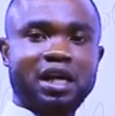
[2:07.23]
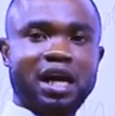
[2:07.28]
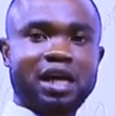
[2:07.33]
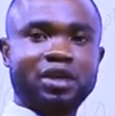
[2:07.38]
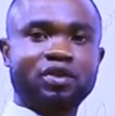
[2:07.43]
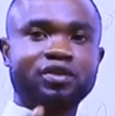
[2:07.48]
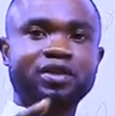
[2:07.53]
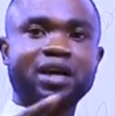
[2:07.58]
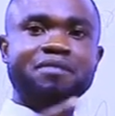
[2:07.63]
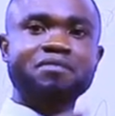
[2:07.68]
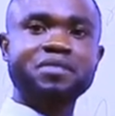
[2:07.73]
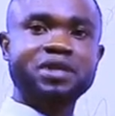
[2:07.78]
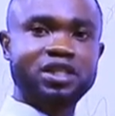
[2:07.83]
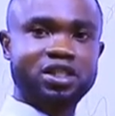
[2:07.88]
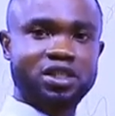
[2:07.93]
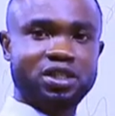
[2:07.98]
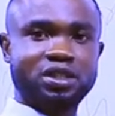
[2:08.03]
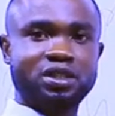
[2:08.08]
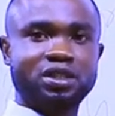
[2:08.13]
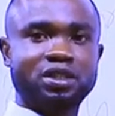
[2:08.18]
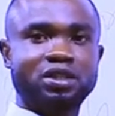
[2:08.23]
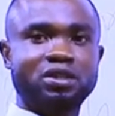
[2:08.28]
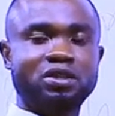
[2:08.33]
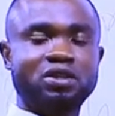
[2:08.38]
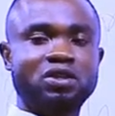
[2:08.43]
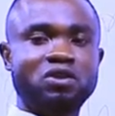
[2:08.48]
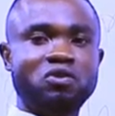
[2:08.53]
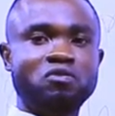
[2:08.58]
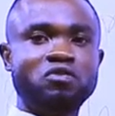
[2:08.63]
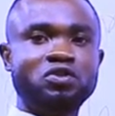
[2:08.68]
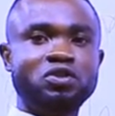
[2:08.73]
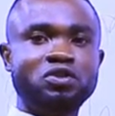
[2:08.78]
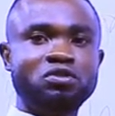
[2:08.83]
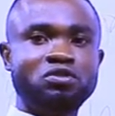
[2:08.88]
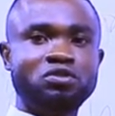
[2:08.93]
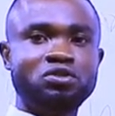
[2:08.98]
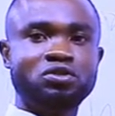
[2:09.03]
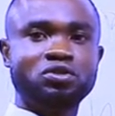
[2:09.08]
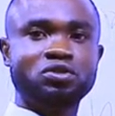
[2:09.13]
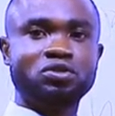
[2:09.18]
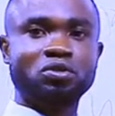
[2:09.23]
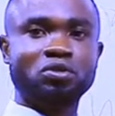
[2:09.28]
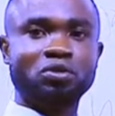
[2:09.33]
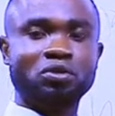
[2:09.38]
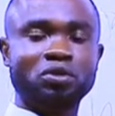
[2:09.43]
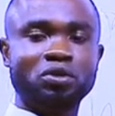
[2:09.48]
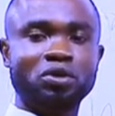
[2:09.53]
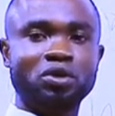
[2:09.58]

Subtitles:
another machine used to